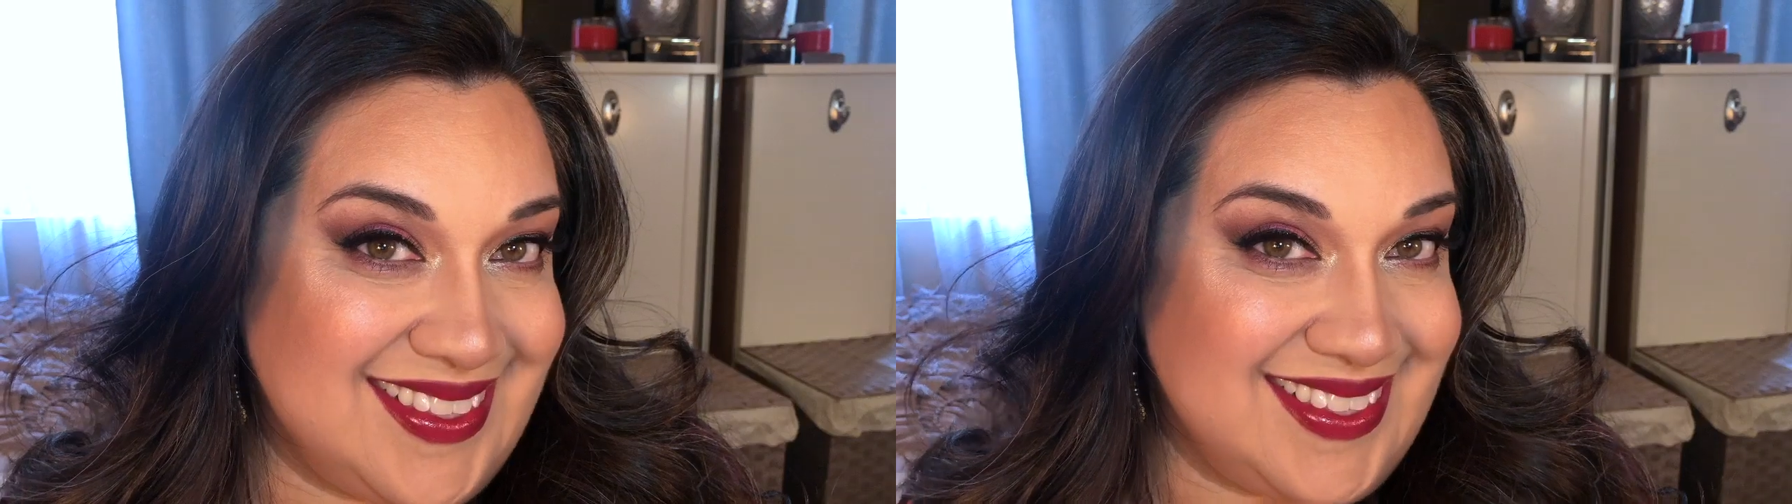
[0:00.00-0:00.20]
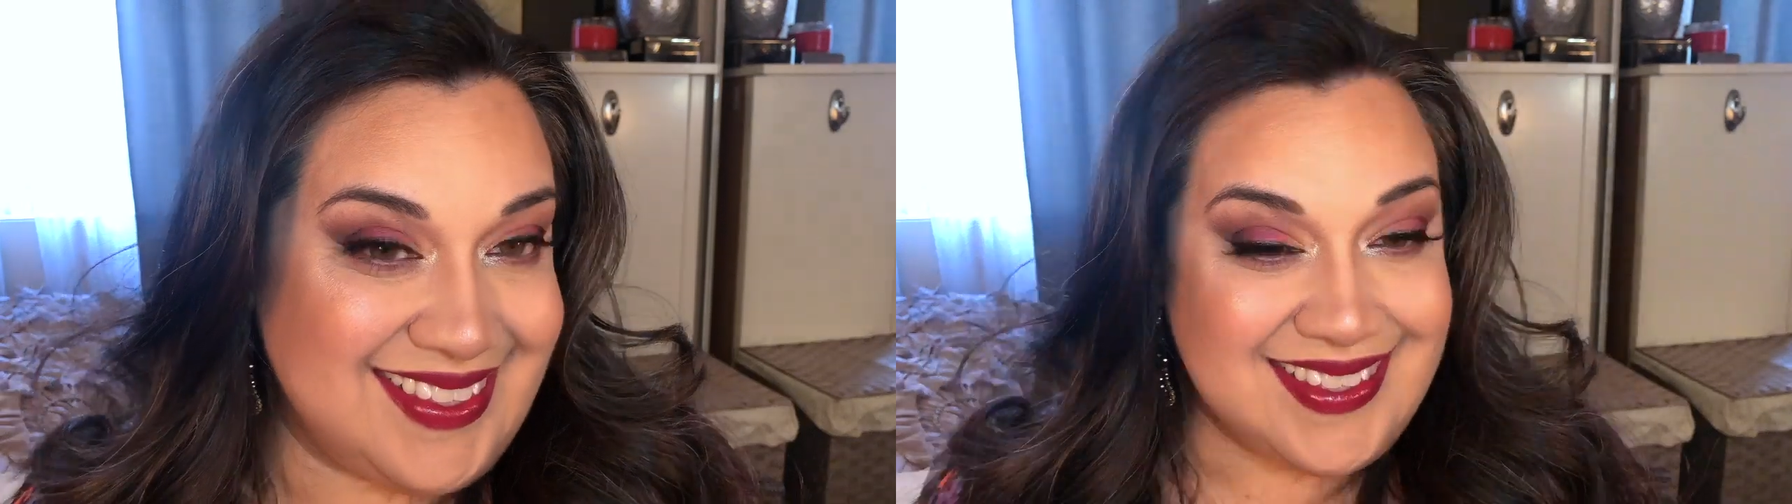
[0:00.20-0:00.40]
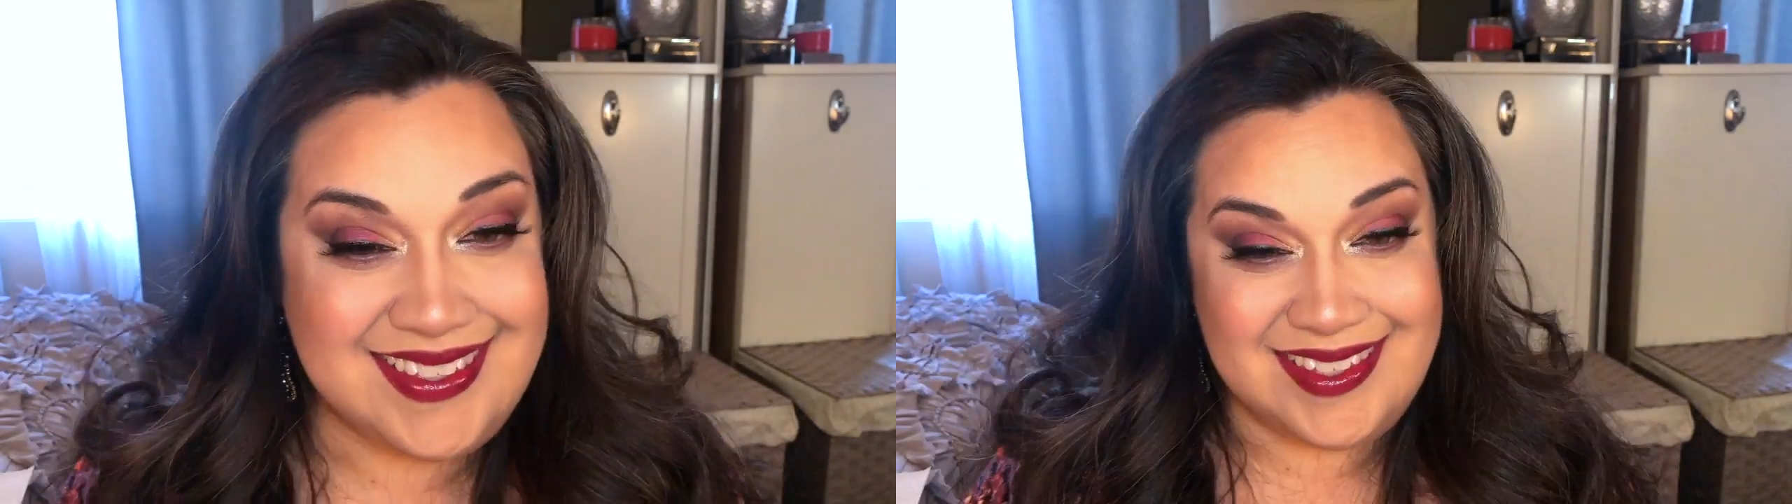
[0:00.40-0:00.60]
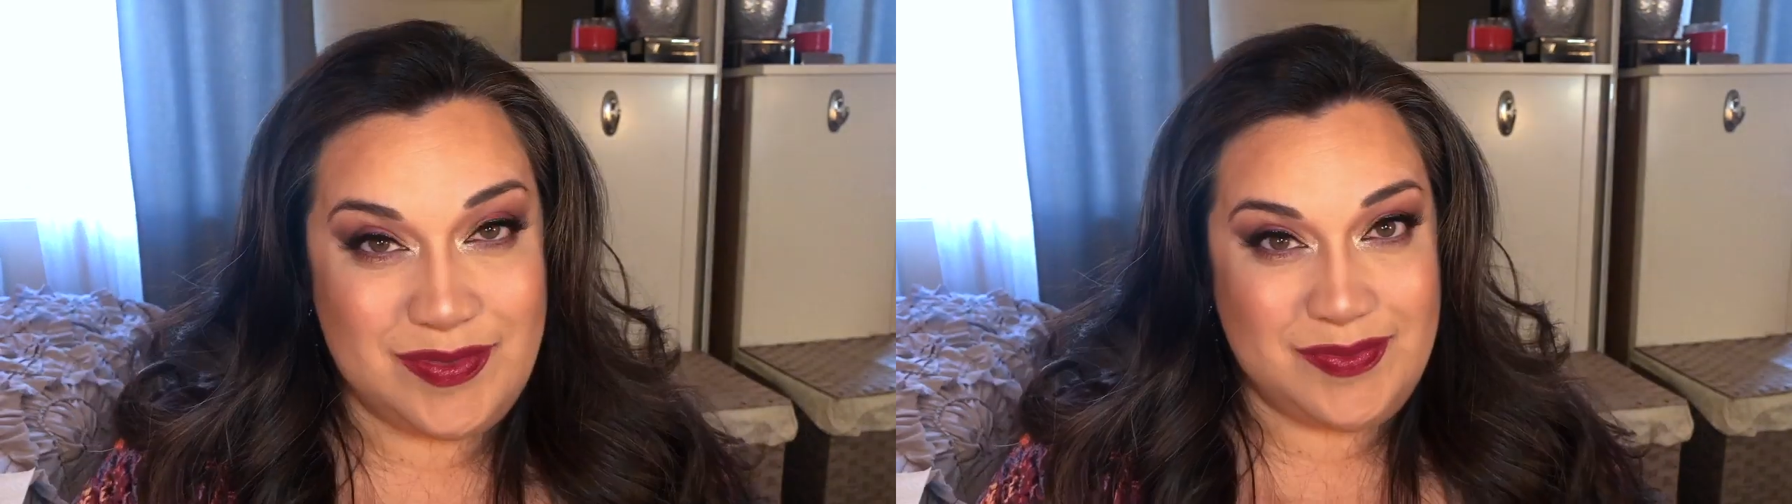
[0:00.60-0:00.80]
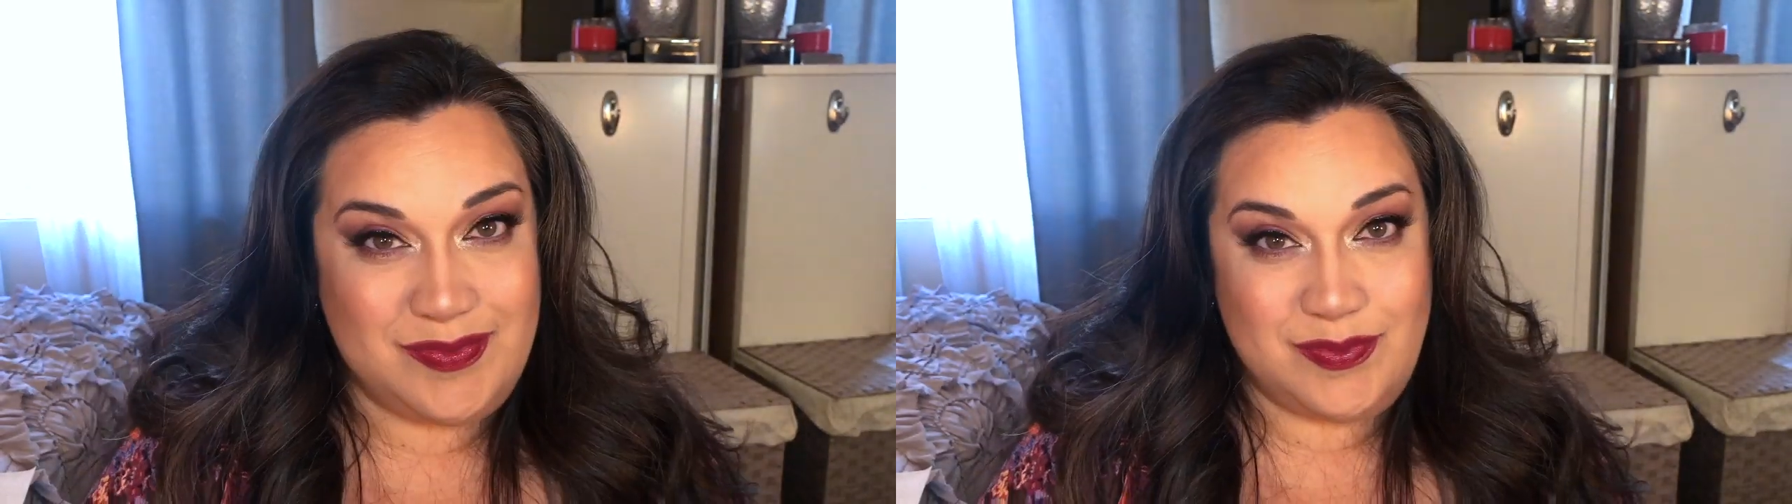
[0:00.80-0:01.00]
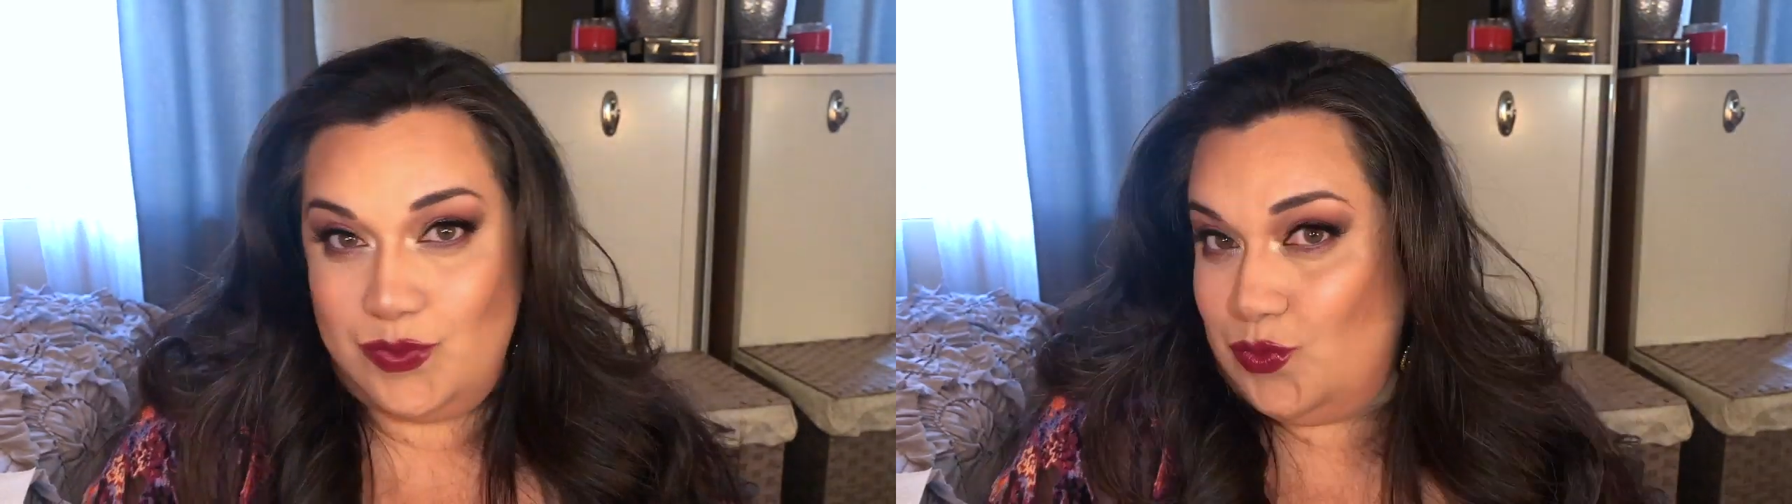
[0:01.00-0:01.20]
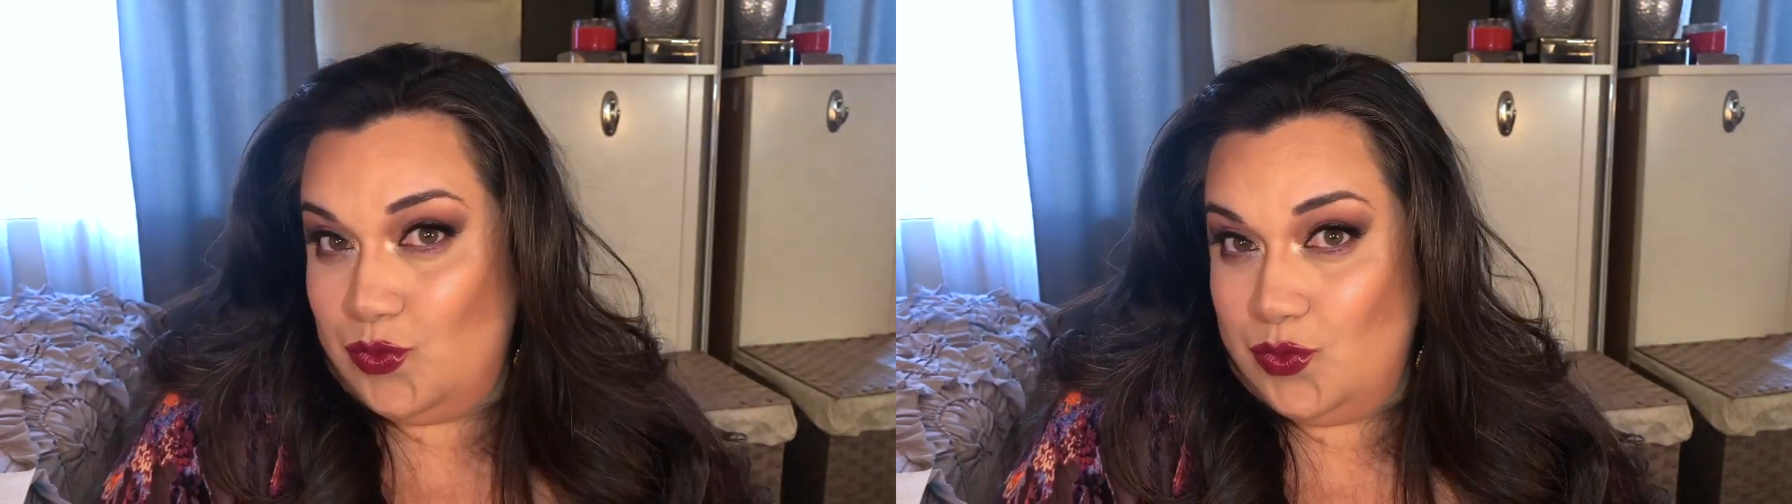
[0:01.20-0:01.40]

I will see you guys in the next